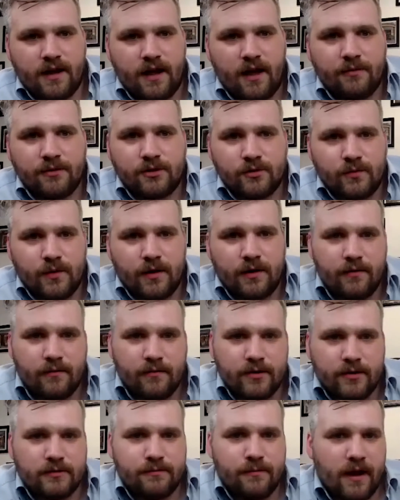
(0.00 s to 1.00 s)
Yeah, which
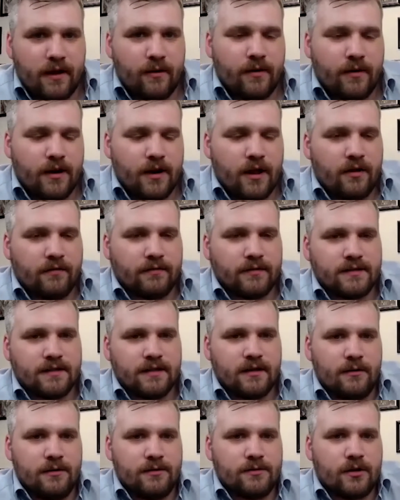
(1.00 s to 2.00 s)
is bang when a lot of
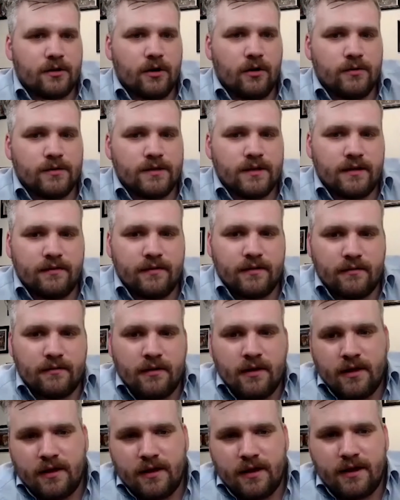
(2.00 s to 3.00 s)
distilleries were closing,
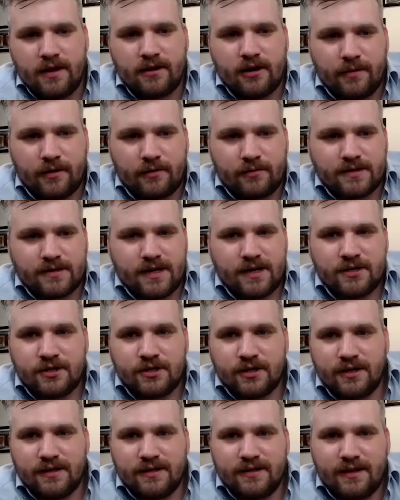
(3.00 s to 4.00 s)
economic
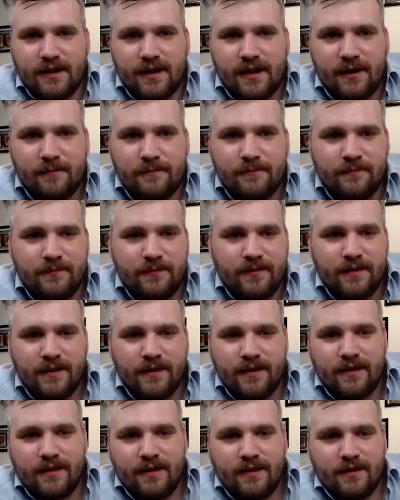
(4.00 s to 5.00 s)
recession, and
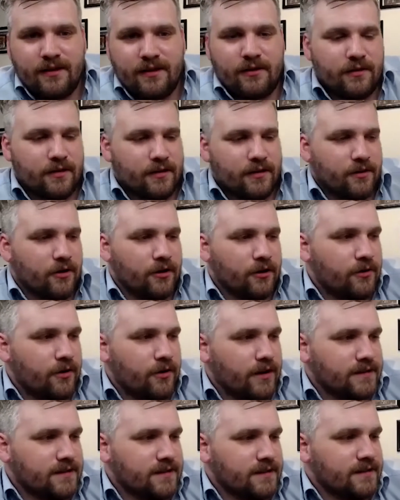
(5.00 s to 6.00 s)
the oil
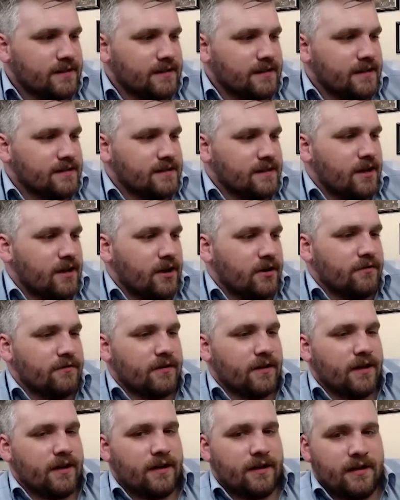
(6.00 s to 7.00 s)
crisis, and
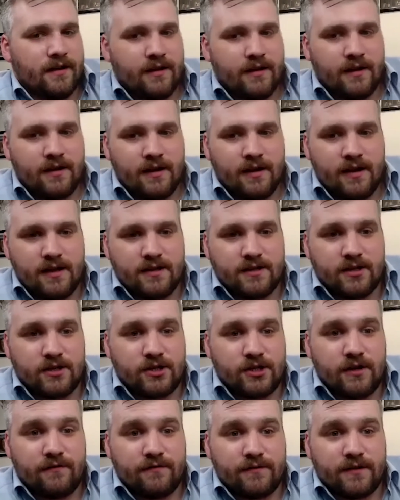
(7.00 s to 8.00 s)
there's a
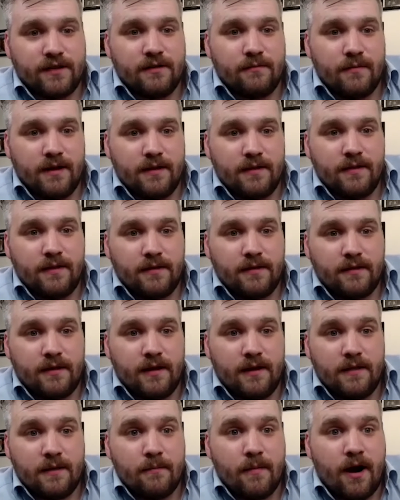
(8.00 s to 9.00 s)
shift in
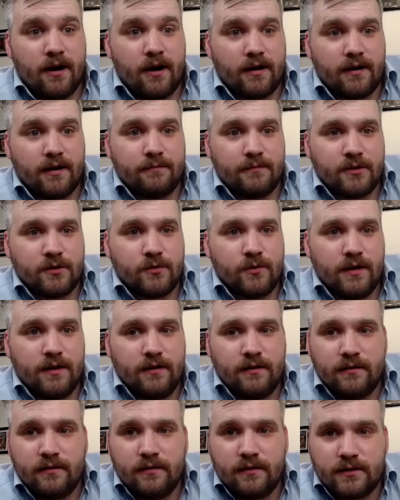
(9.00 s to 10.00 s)
the market
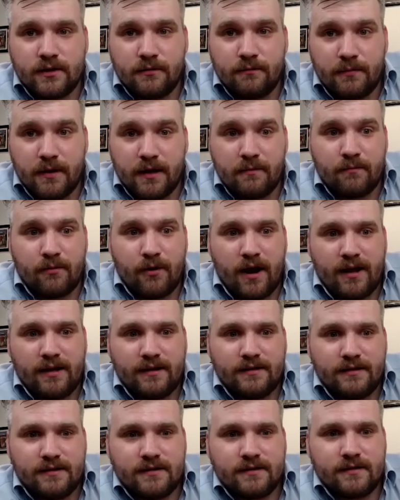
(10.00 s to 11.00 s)
between sort of big
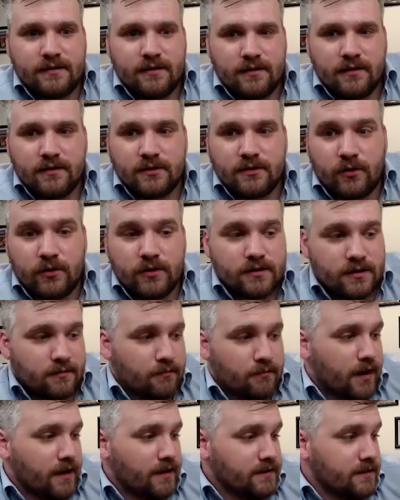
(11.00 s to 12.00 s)
brands
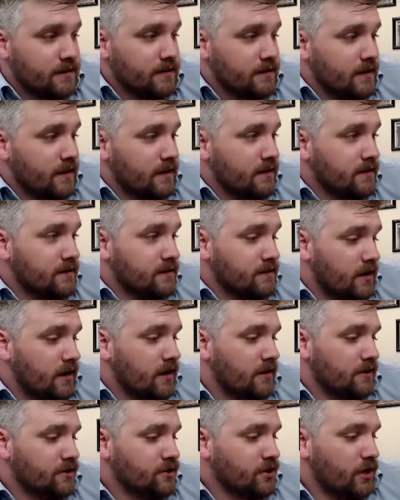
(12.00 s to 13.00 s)
sourcing blends in the
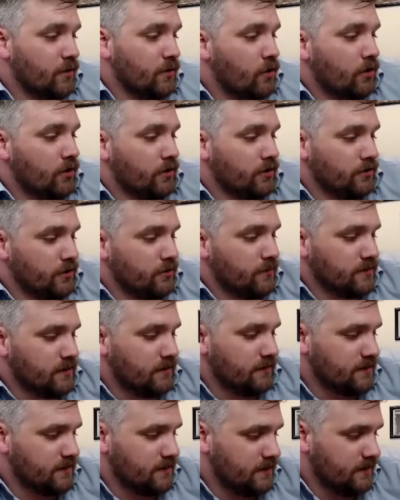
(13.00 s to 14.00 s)
style that Johnnie Walker do. Was
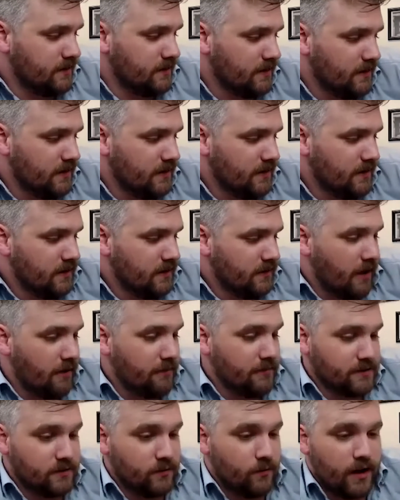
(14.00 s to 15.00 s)
obviously,
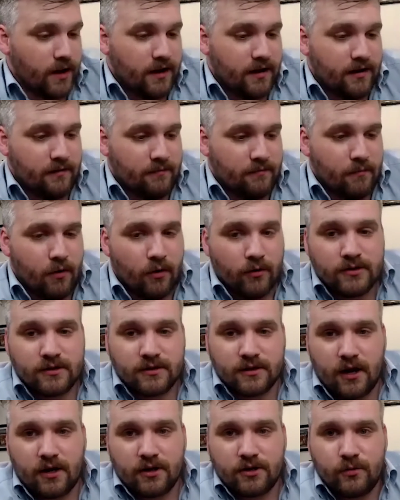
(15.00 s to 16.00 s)
that was the way
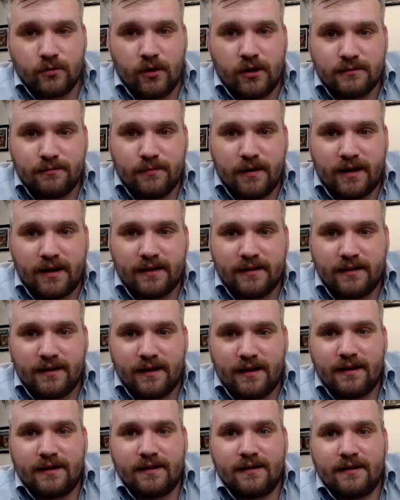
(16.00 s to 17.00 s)
most Scotch was back in the
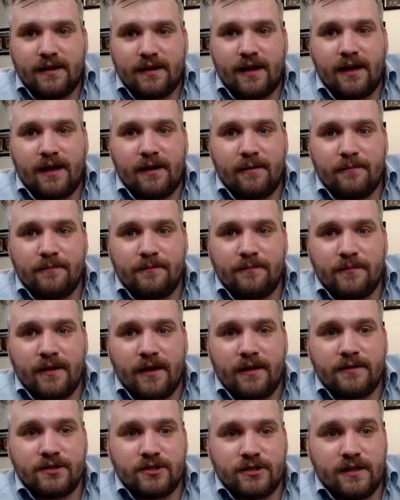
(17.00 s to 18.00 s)
day. And
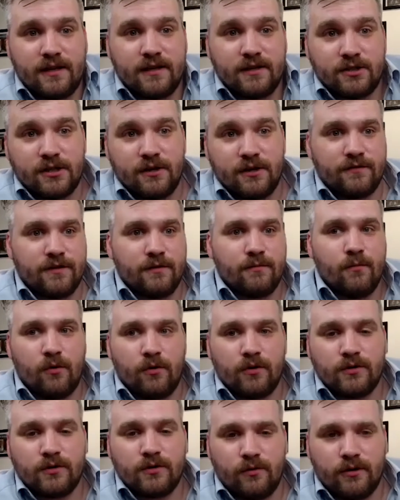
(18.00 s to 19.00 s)
things shifted
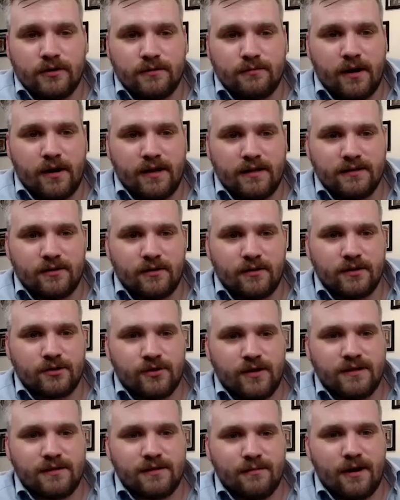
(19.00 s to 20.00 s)
more towards brands going
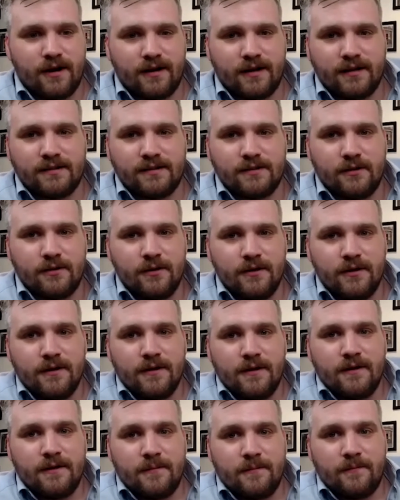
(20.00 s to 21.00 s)
straight to market. So,
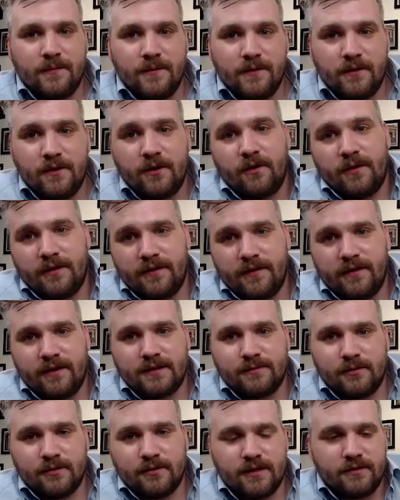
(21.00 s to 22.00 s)
I
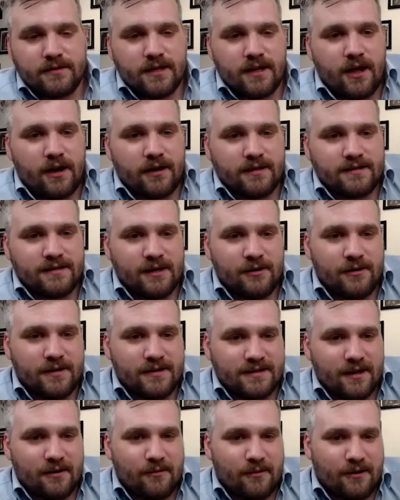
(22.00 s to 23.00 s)
suppose there was a lot of
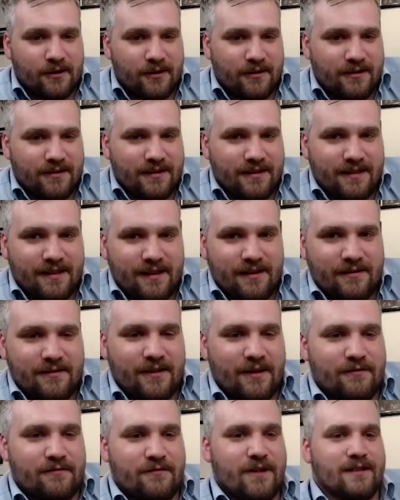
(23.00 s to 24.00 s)
distilleries
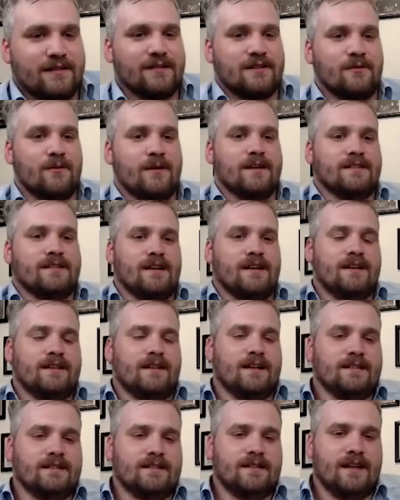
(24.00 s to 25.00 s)
that fell to the wayside
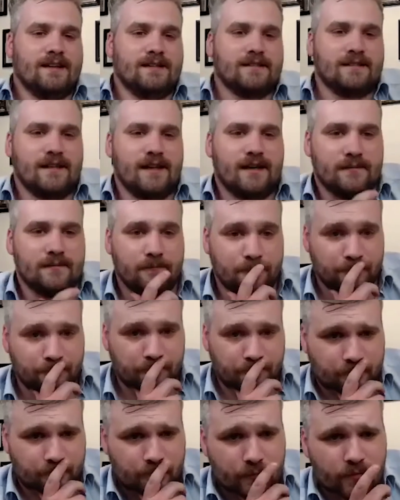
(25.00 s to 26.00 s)
that
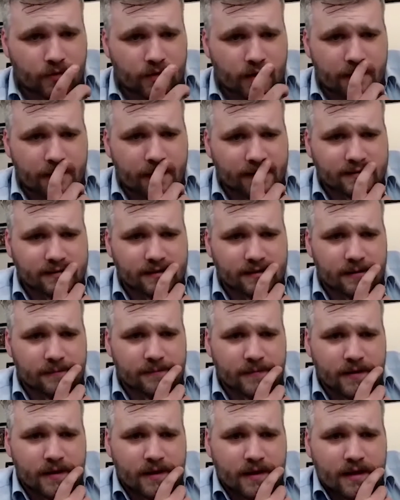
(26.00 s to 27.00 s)
at that
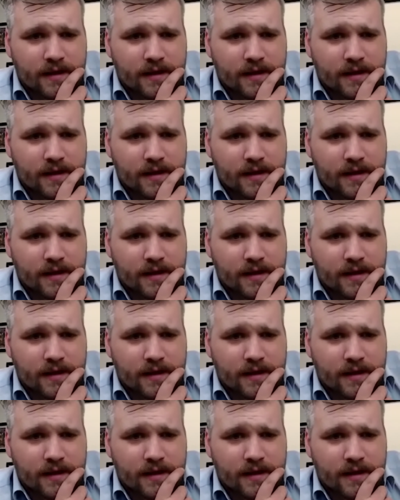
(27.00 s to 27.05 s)
time.